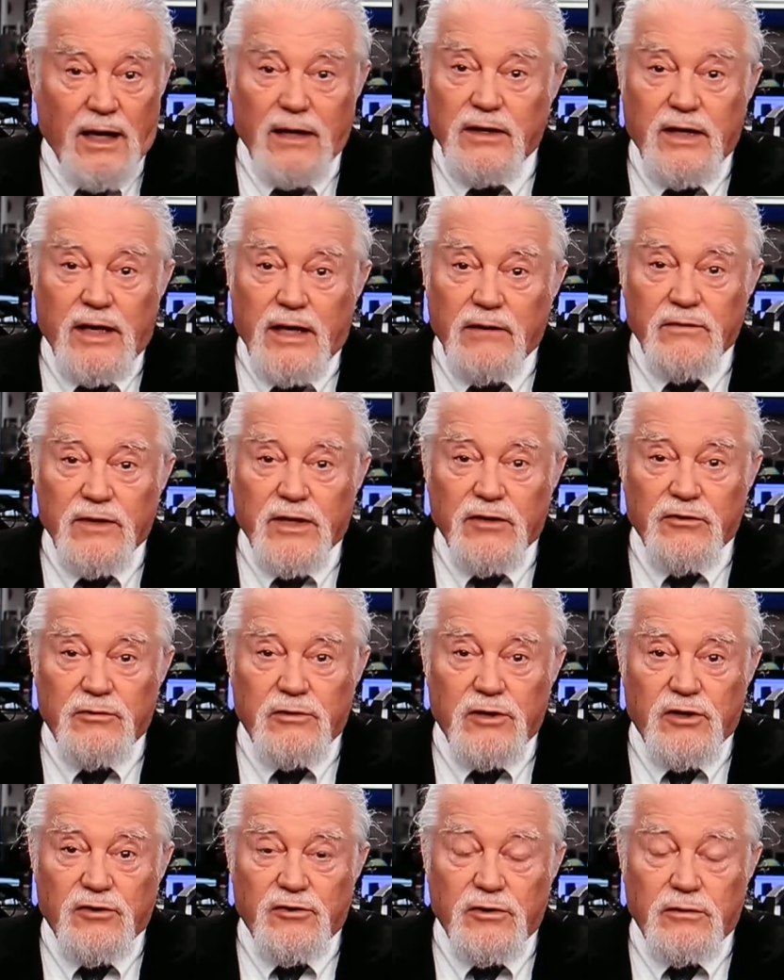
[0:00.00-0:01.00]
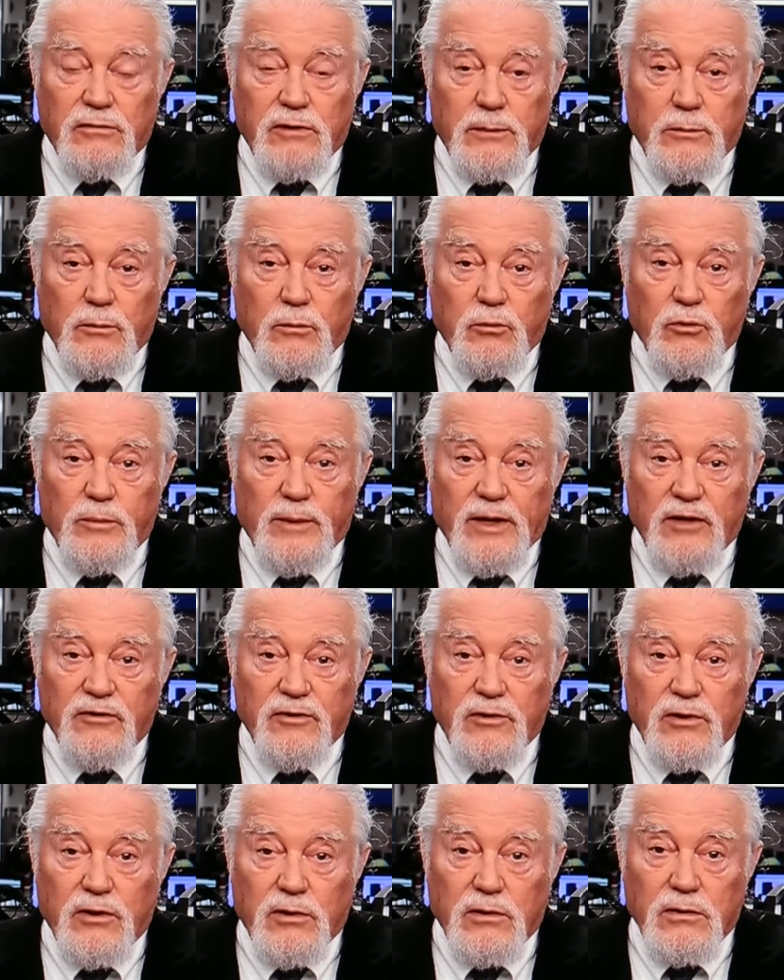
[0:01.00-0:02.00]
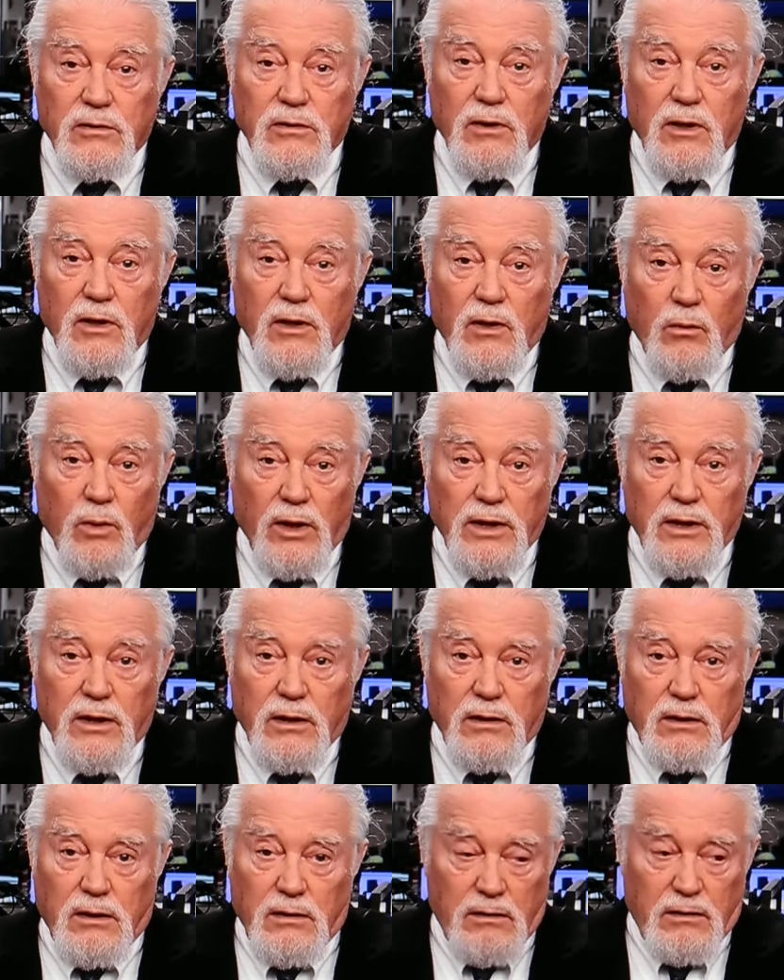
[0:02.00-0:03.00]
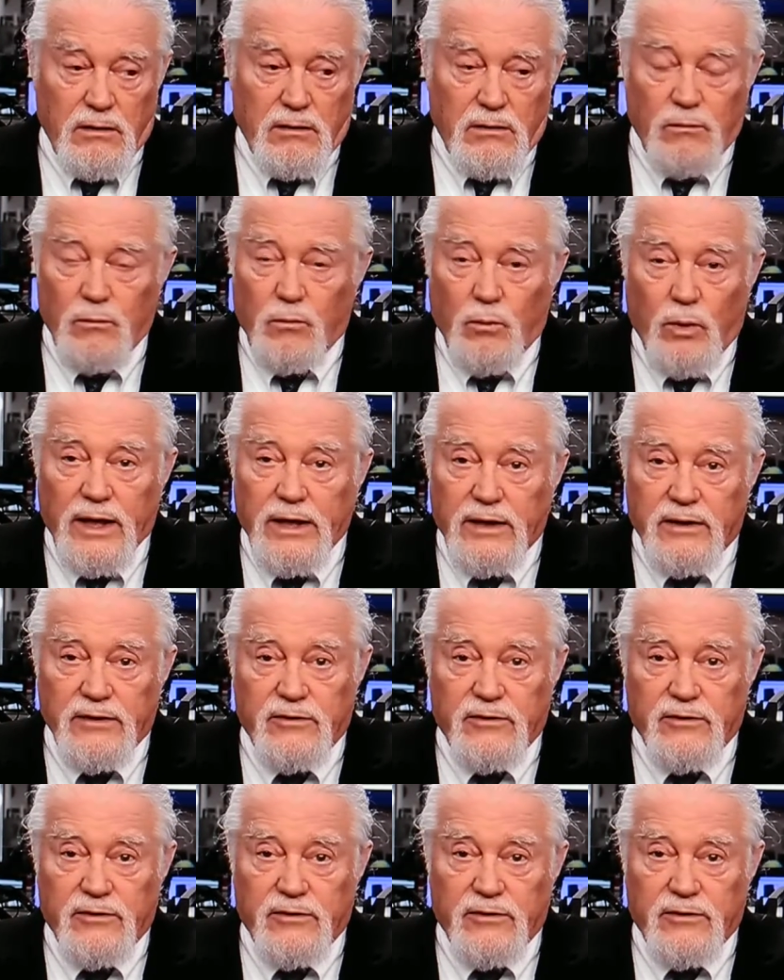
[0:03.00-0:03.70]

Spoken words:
they have an extradition agreement with Mexico. Why not wait